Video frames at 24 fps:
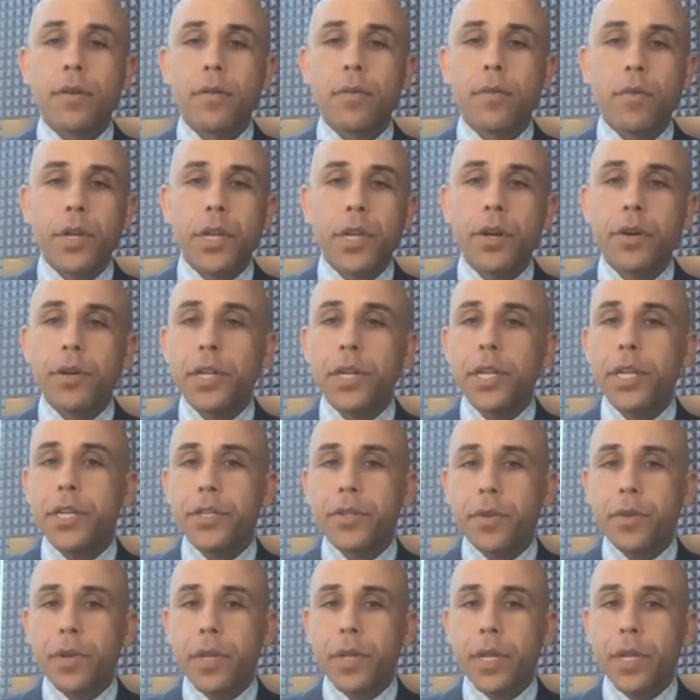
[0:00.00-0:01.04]
Well, you don't need a
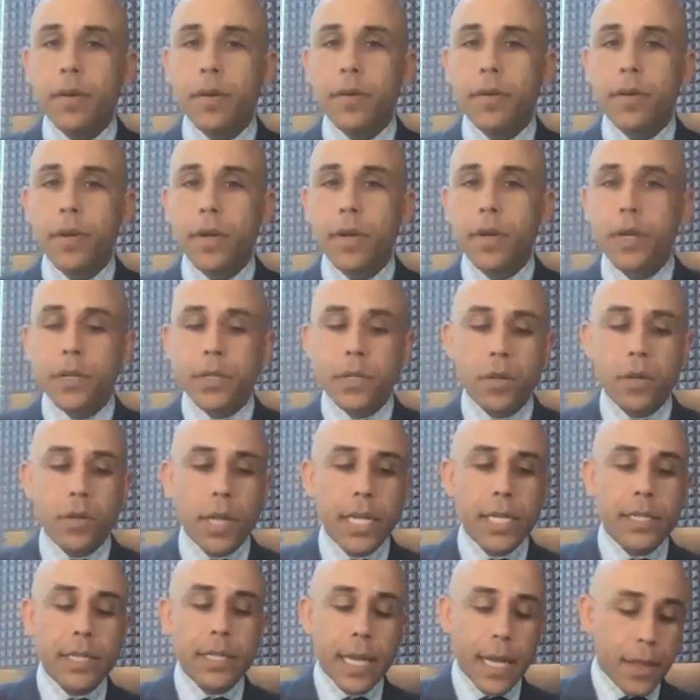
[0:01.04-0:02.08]
studio. So
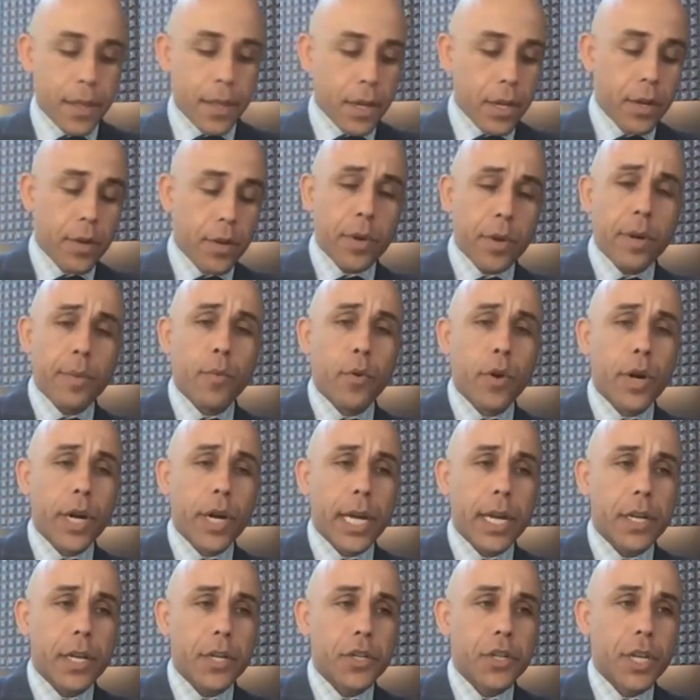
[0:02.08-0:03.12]
let's say that you're doing a
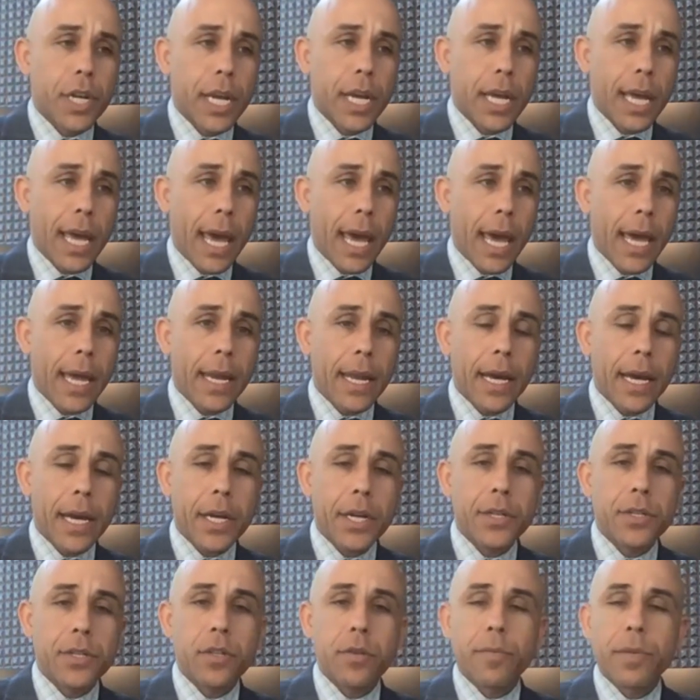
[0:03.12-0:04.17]
mortgage and a
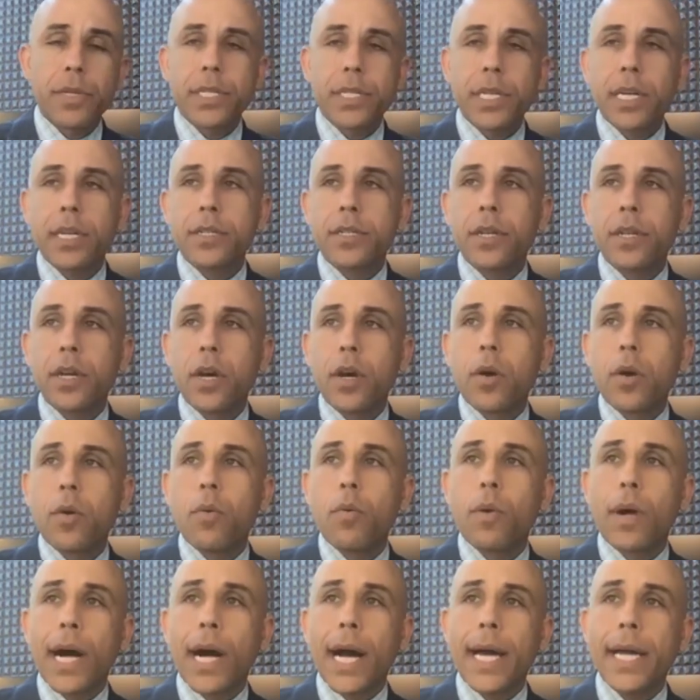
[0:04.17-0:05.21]
consumer says,
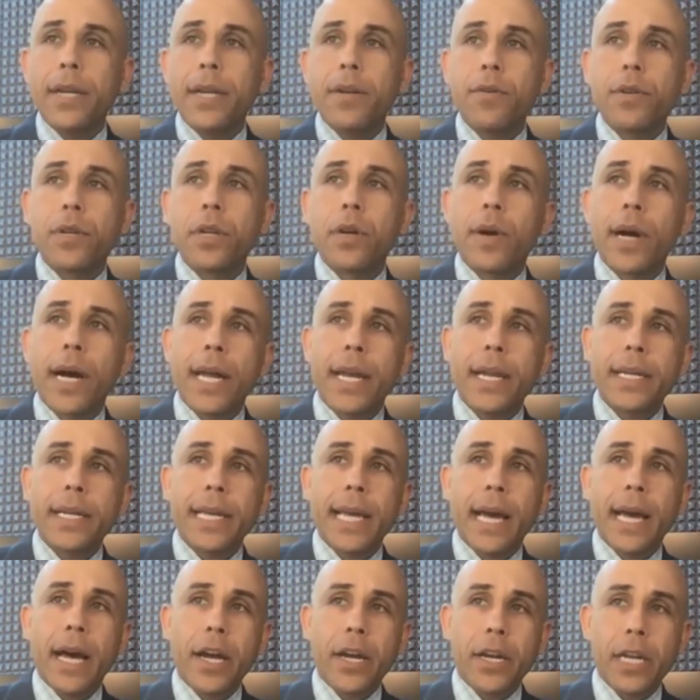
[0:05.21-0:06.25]
well, I don't know how to
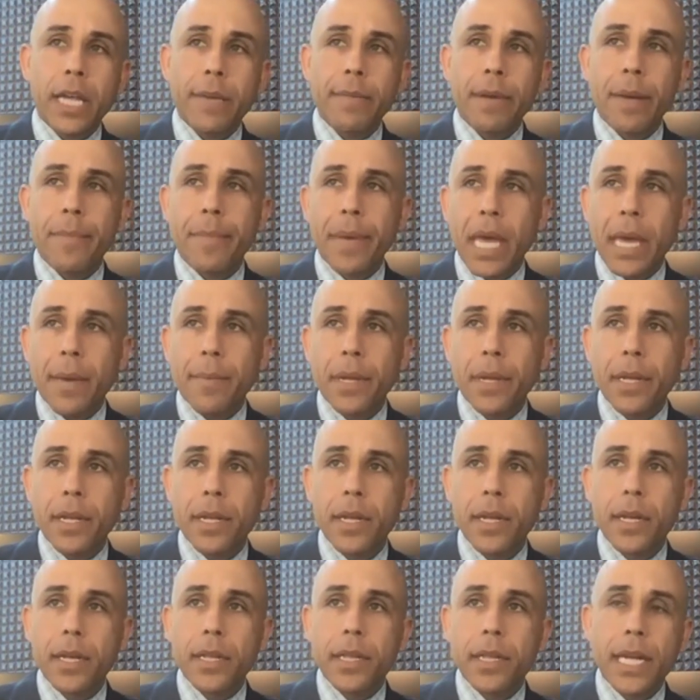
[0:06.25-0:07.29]
calculate my payment.
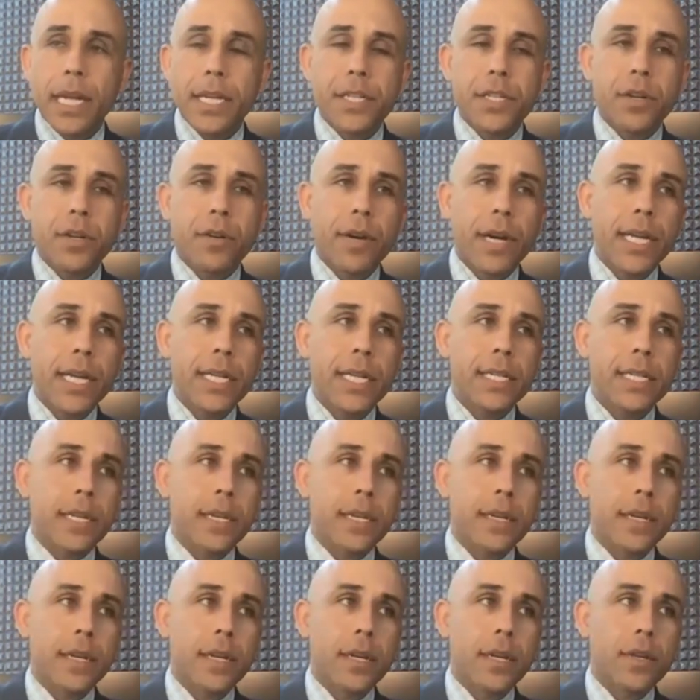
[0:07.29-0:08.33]
That's crazy.
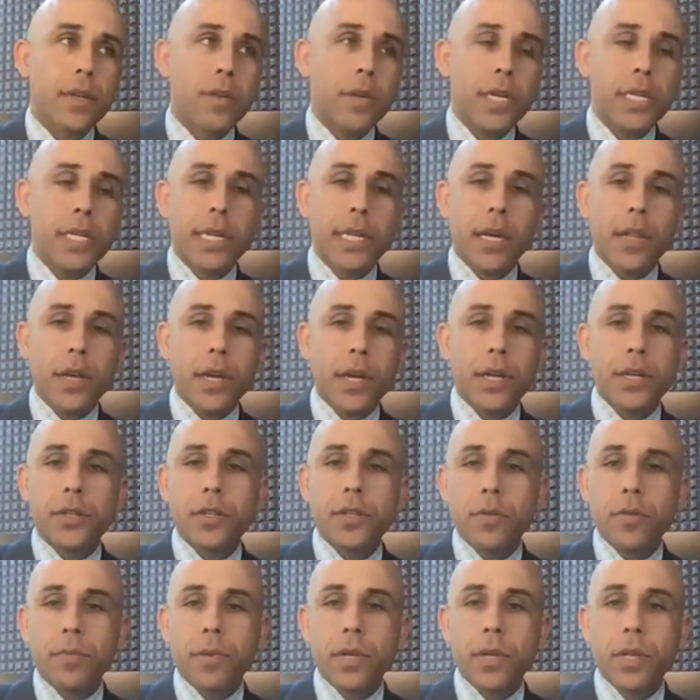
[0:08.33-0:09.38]
You can tell a
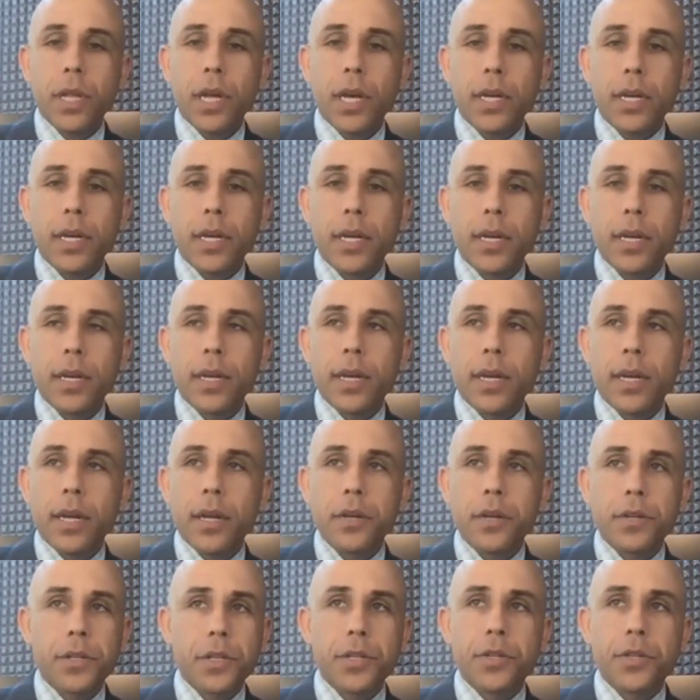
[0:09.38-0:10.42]
consumer, look,
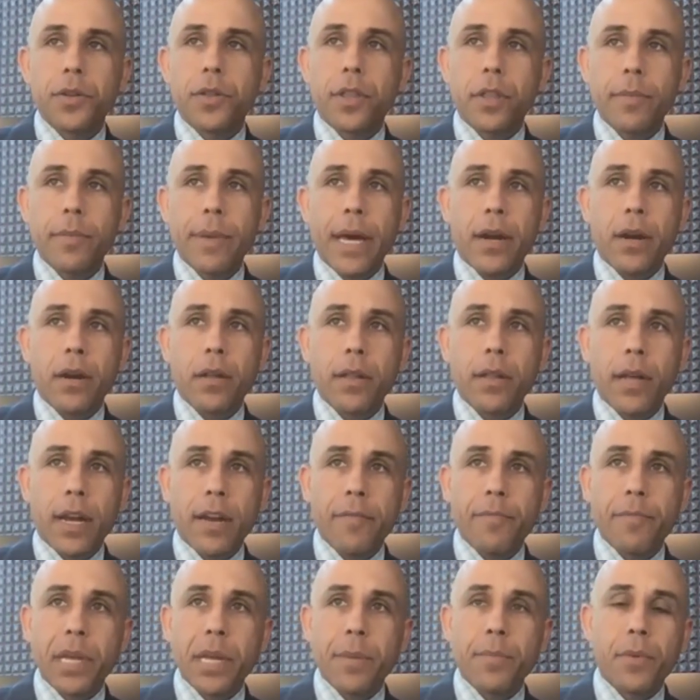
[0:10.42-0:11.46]
here's the truth of the matter. A lot
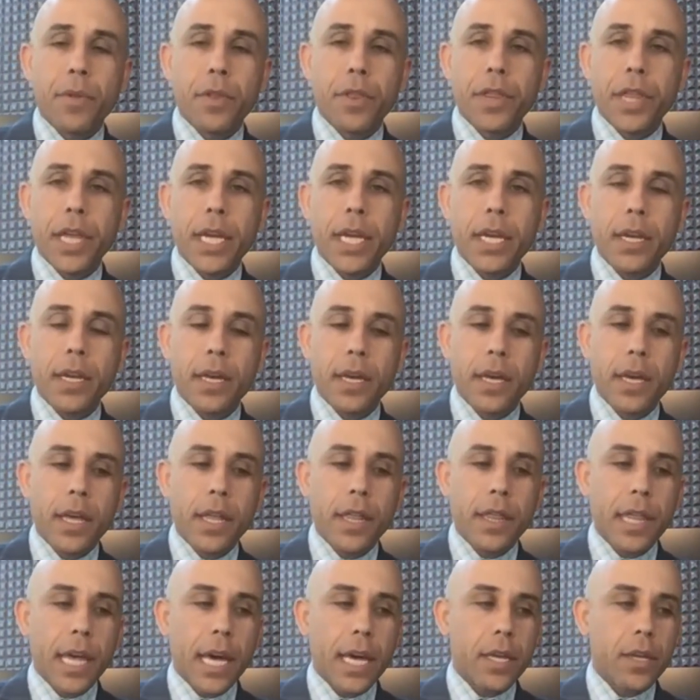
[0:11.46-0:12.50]
of people think
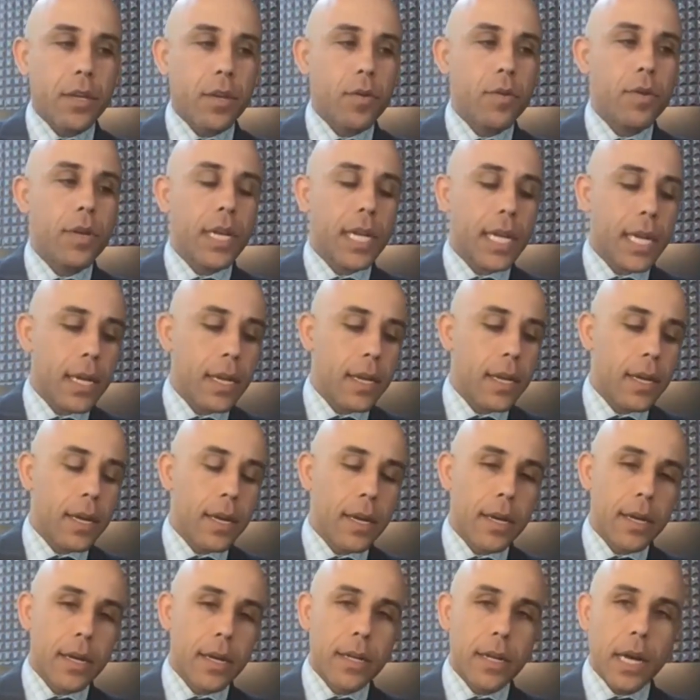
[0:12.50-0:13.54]
that you need
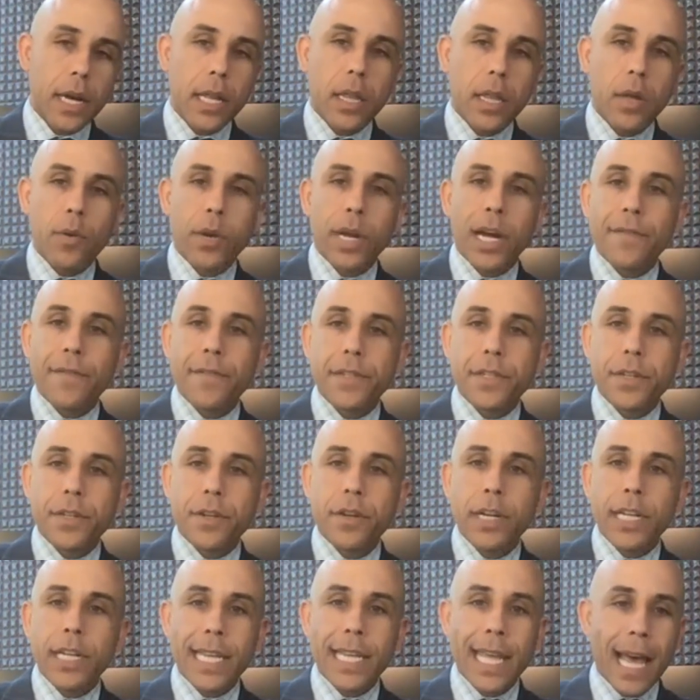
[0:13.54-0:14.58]
a loan
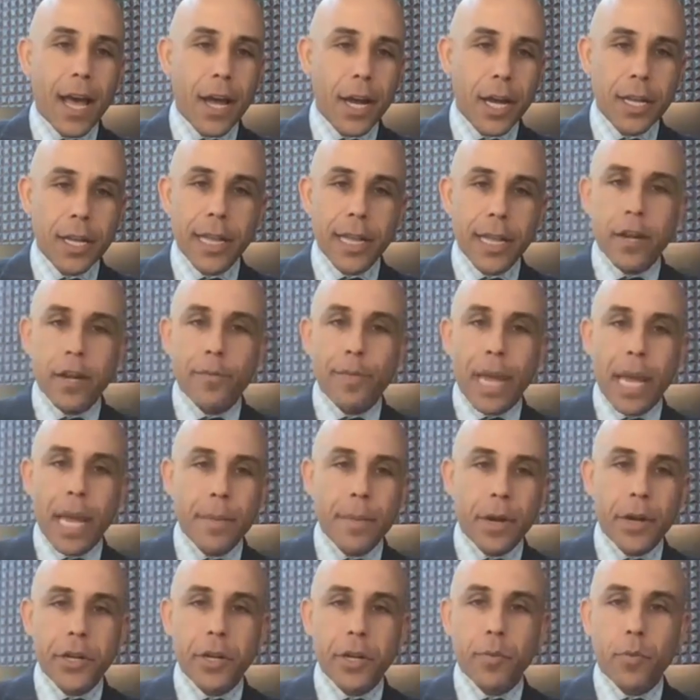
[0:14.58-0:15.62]
officer to calculate your
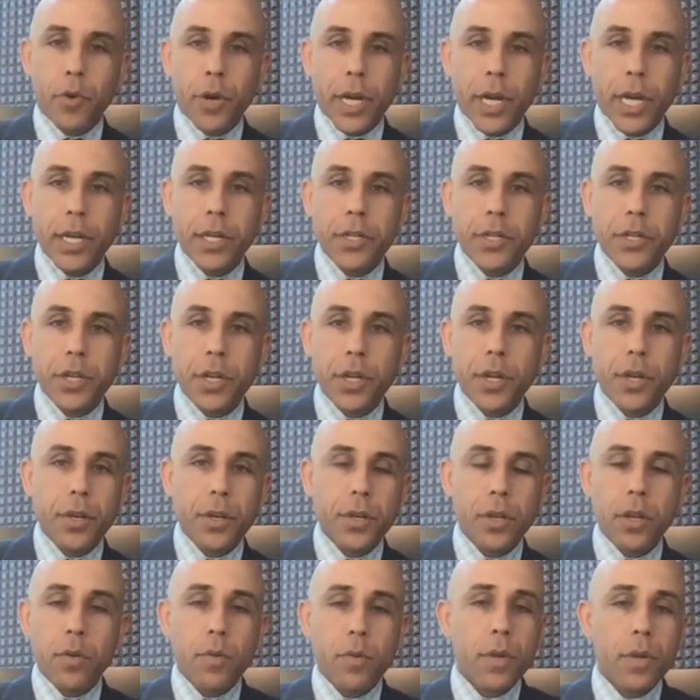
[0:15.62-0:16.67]
payment on your mortgage.
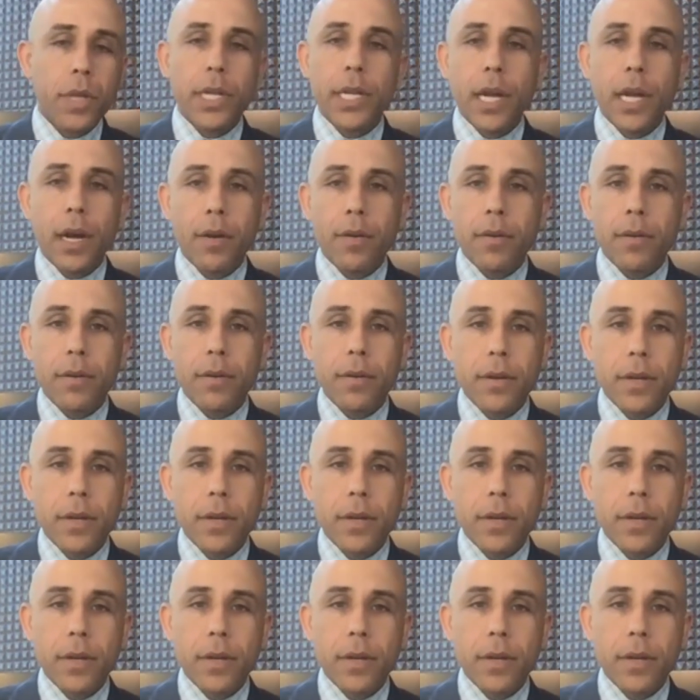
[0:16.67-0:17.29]
You really don't.